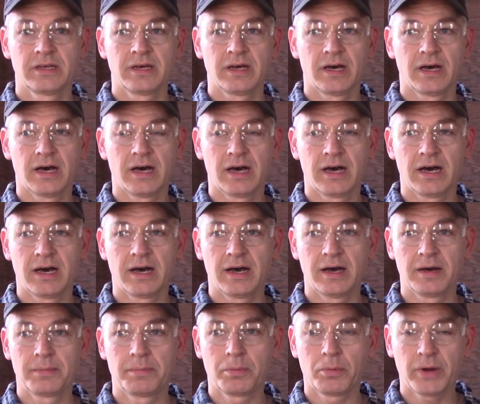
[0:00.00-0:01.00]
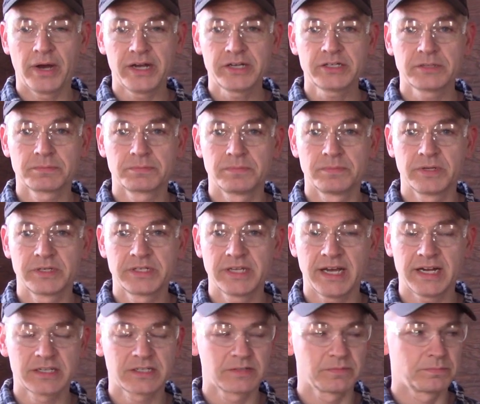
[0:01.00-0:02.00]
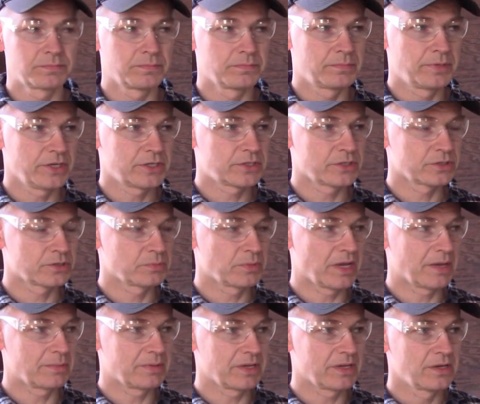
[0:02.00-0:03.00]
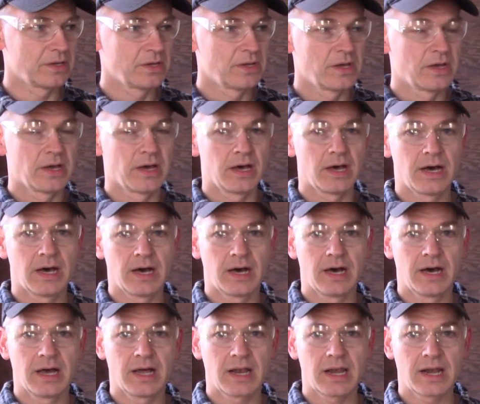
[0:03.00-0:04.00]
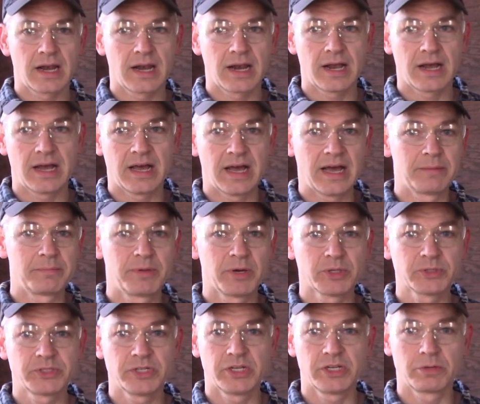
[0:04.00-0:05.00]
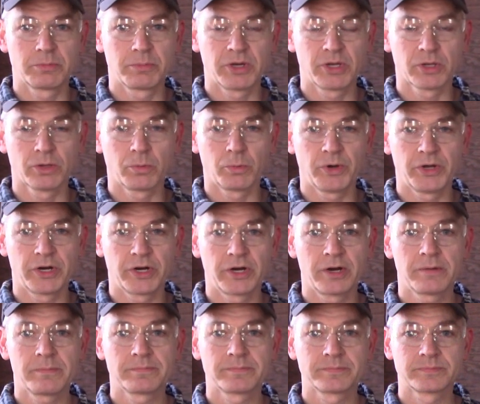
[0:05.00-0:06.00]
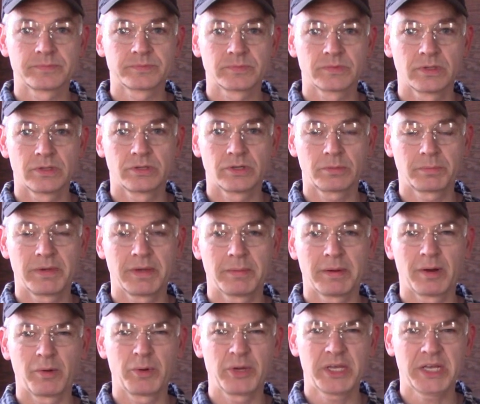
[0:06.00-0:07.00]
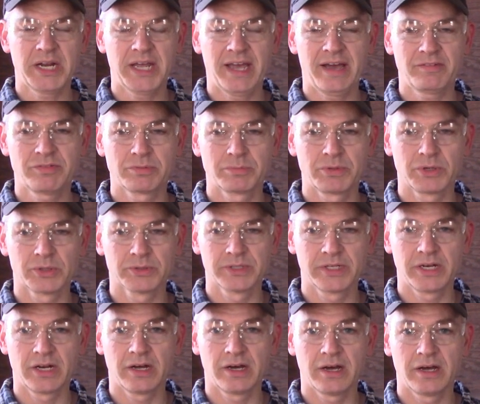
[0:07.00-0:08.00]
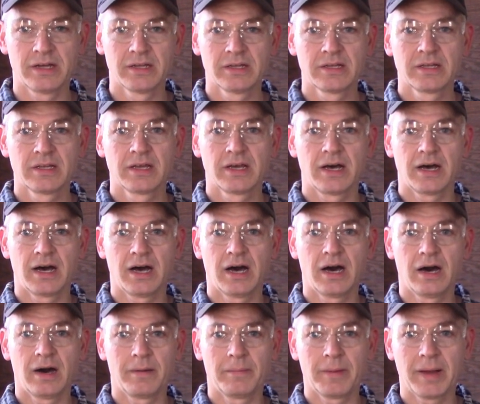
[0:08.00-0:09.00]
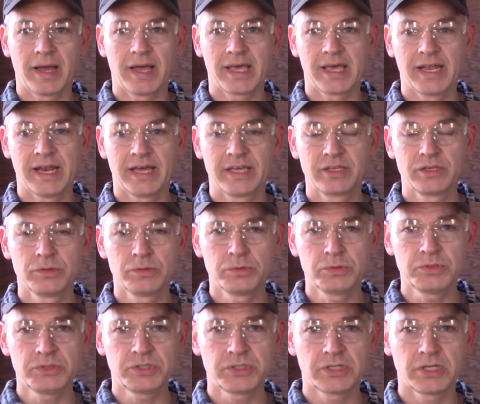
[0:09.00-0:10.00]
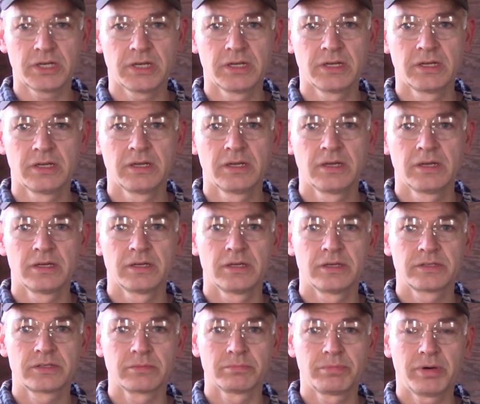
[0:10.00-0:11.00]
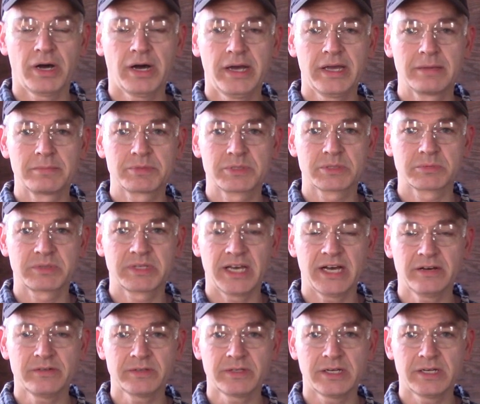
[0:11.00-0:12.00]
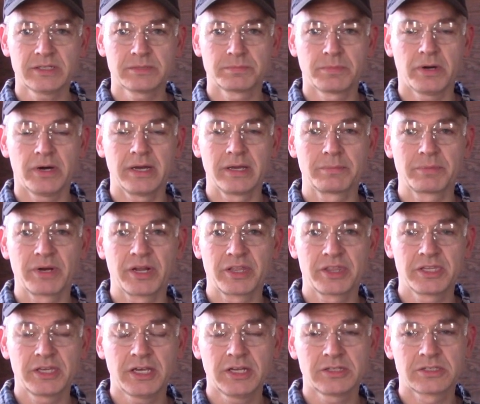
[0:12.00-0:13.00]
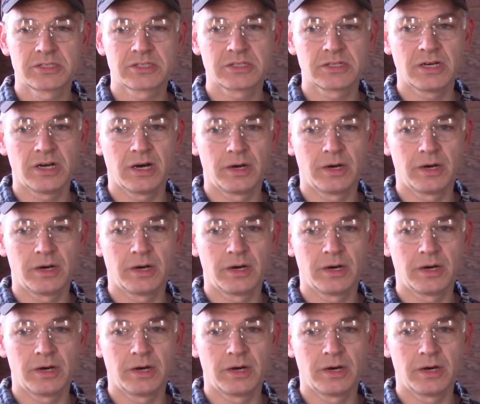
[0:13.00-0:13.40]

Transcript: well, I should attach some pictures maybe. I built it in the middle of winter. It took me about a week and a half to build it. And I used some pipe, some galvanized pipe, and I think it